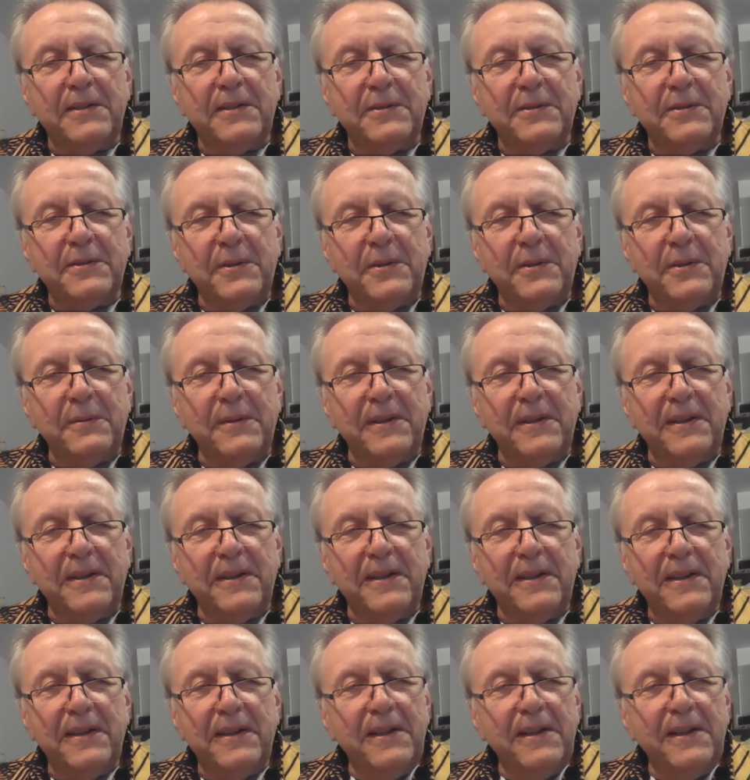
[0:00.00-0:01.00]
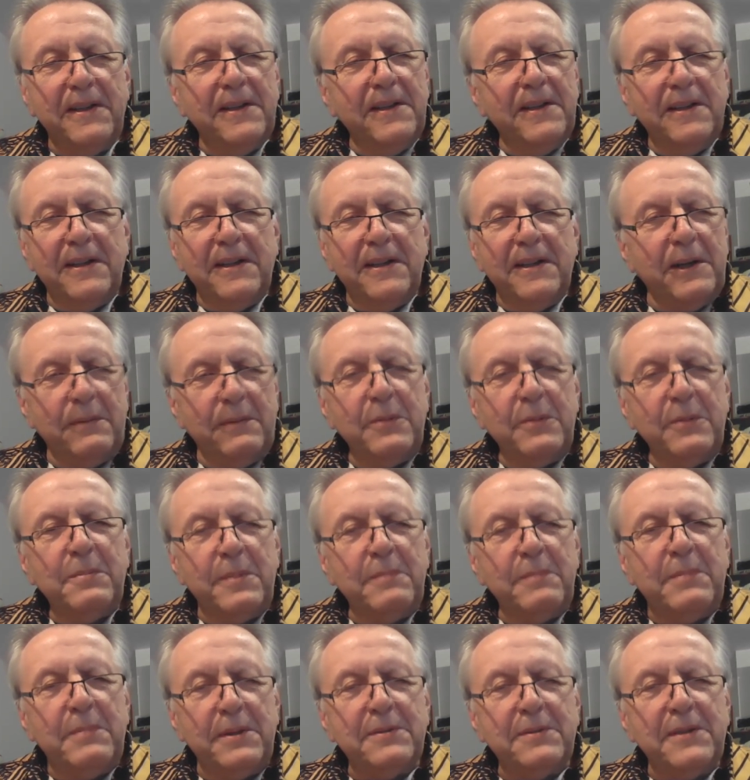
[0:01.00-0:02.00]
So I will
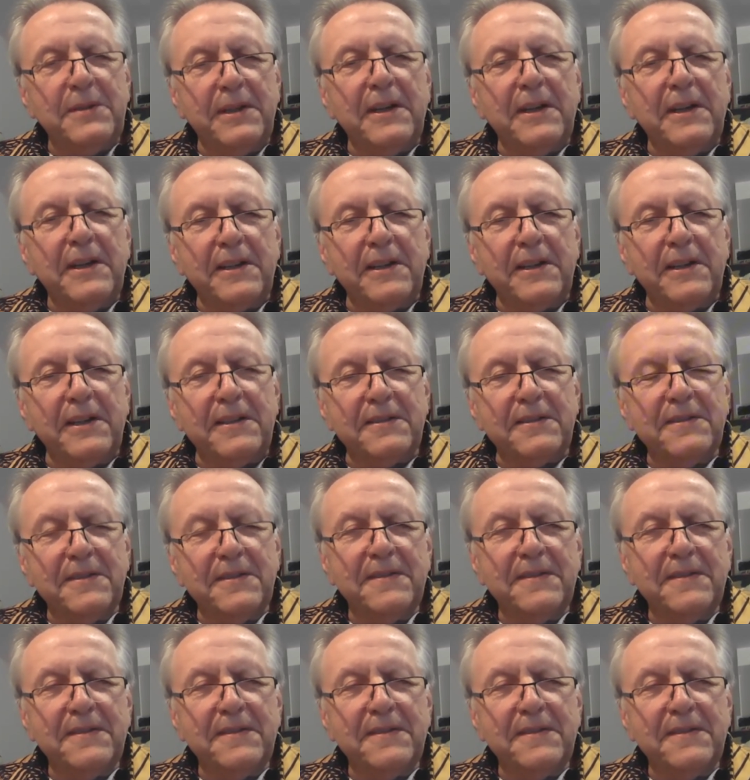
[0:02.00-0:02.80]
be busy, I guess.